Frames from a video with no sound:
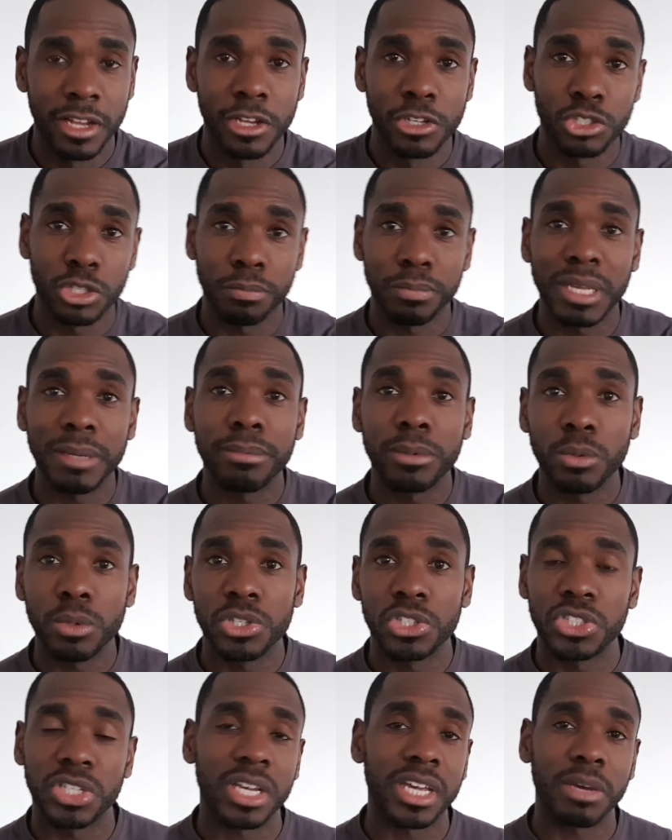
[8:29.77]
So people
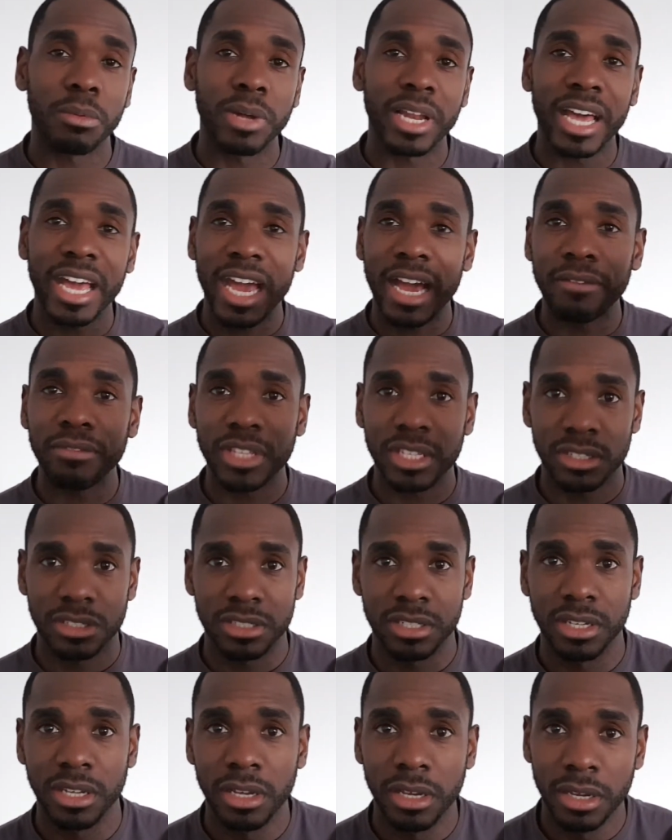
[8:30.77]
would say, well, I have
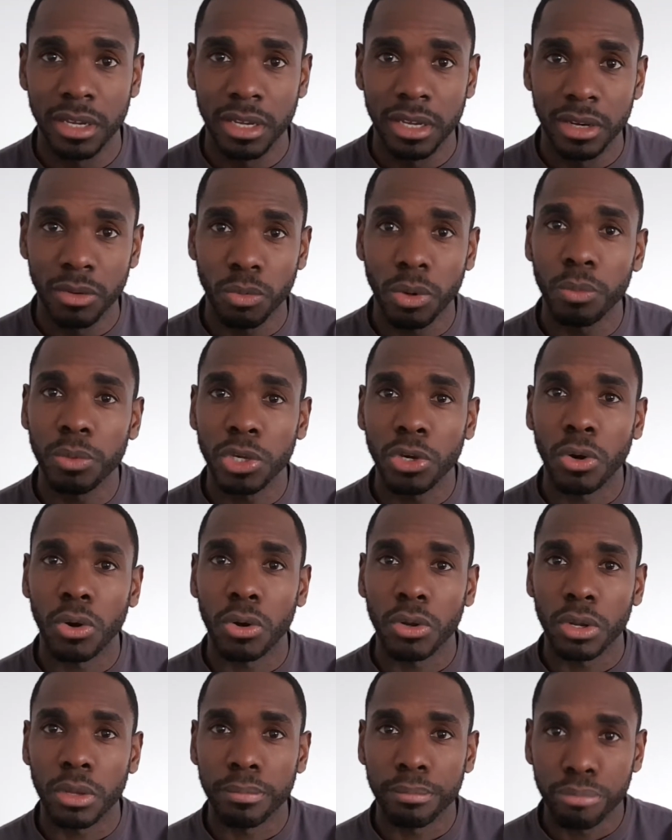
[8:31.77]
this, what we
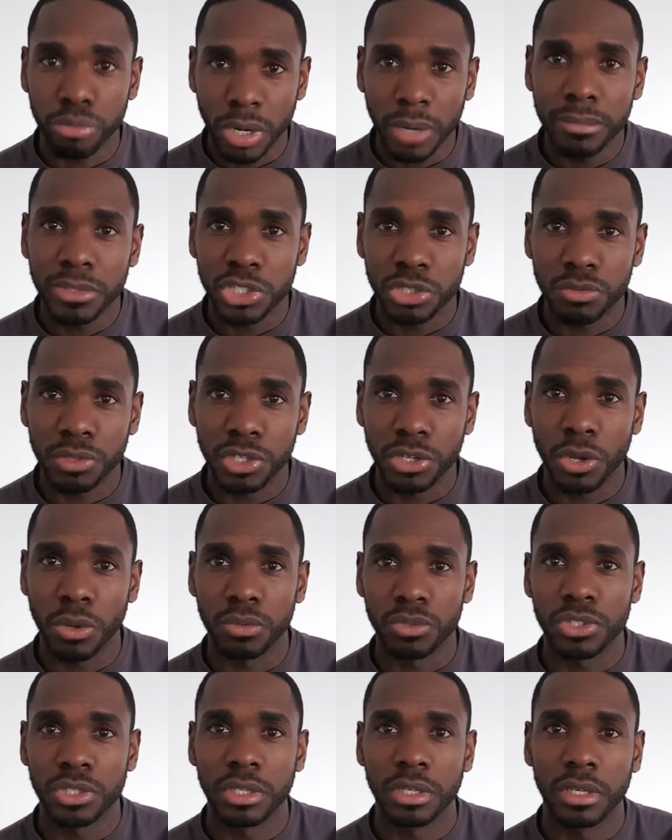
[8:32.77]
call a promissory
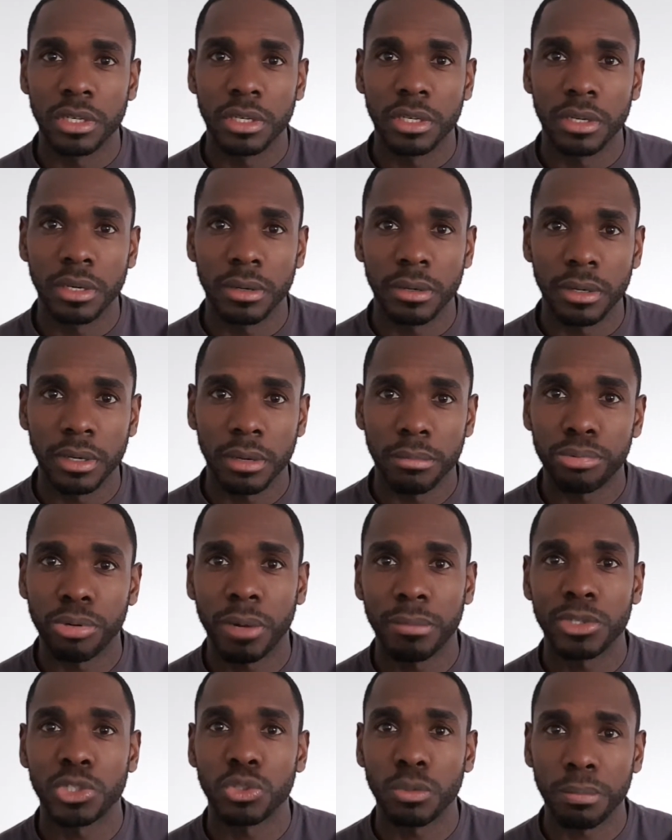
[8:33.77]
note, a
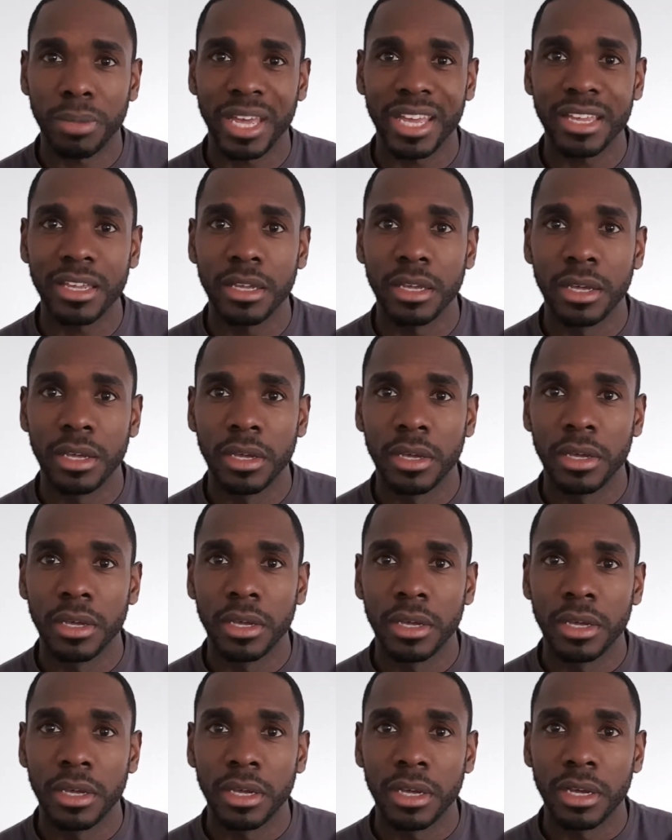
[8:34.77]
promise to pay.
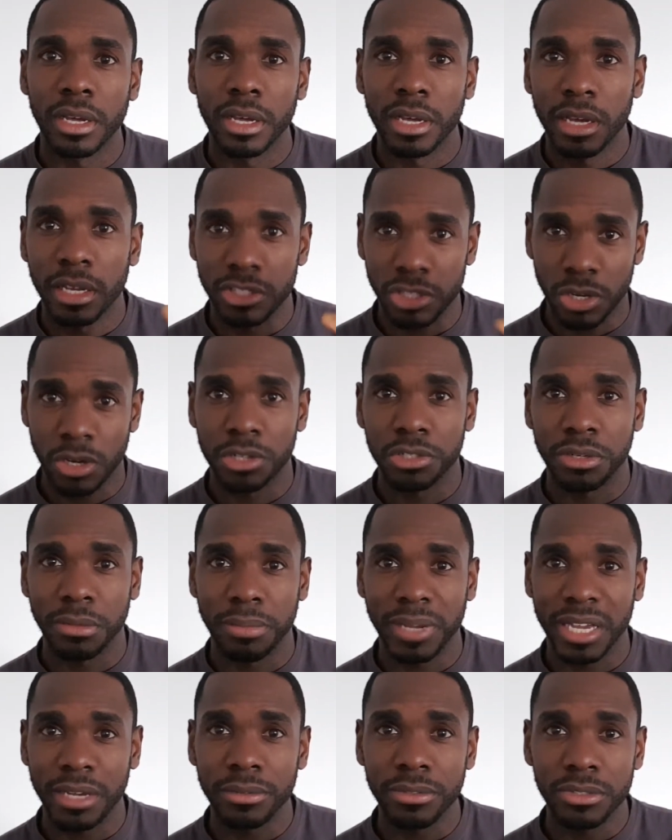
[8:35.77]
It's
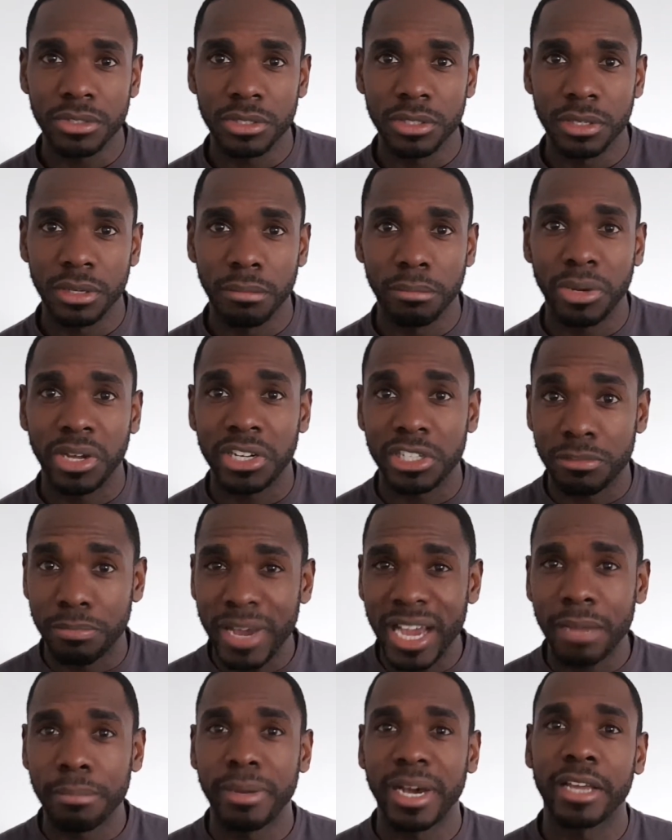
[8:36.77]
£100, but it's
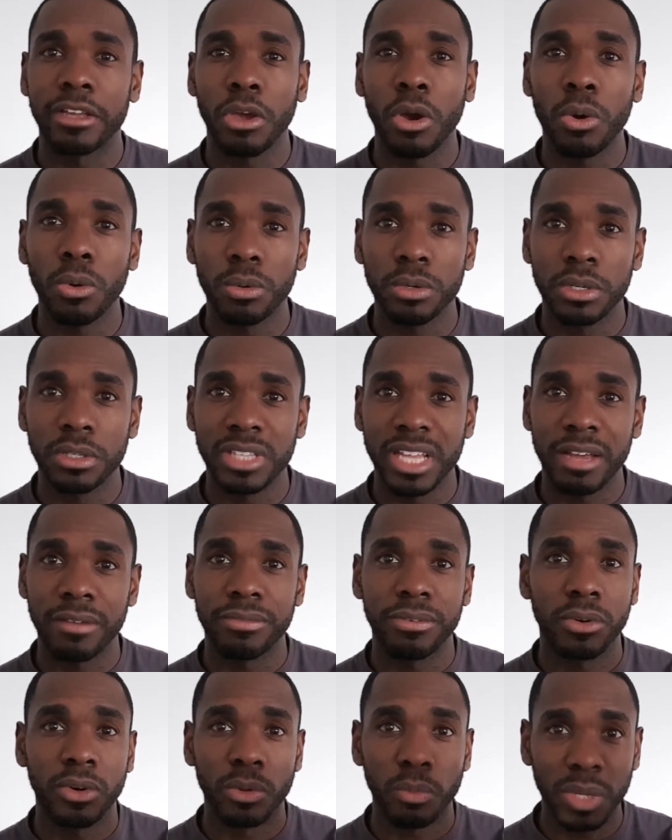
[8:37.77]
backed by gold.
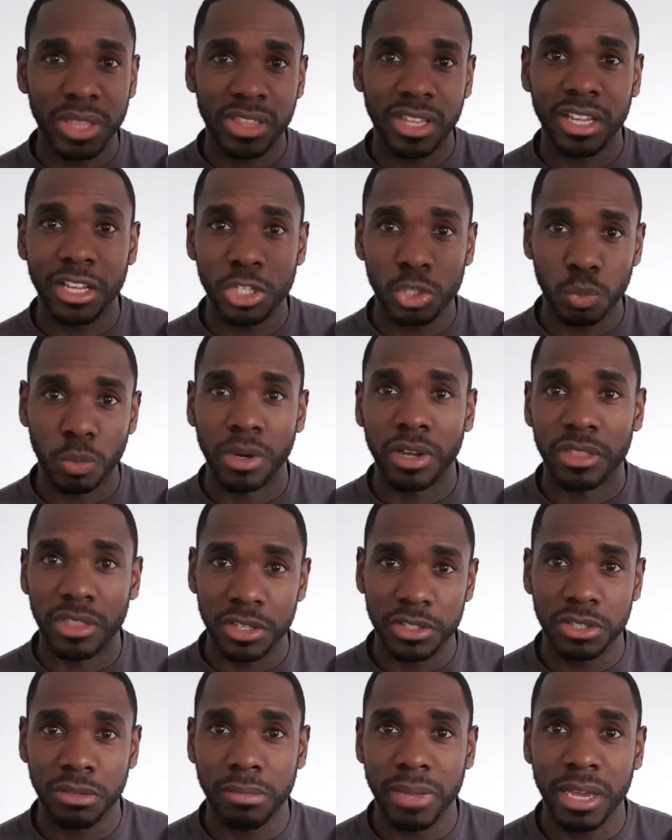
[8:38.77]
Therefore, we think it's worth
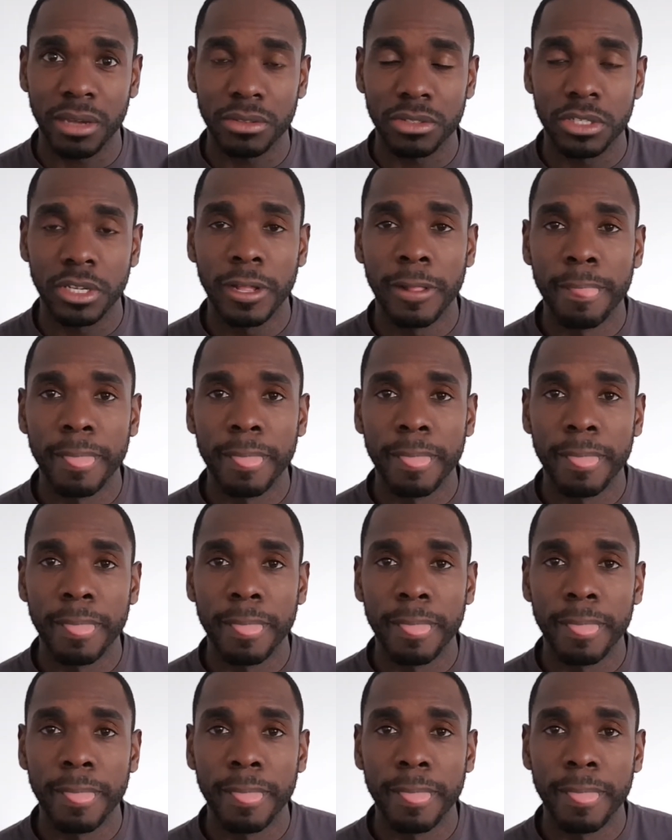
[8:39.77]
this amount.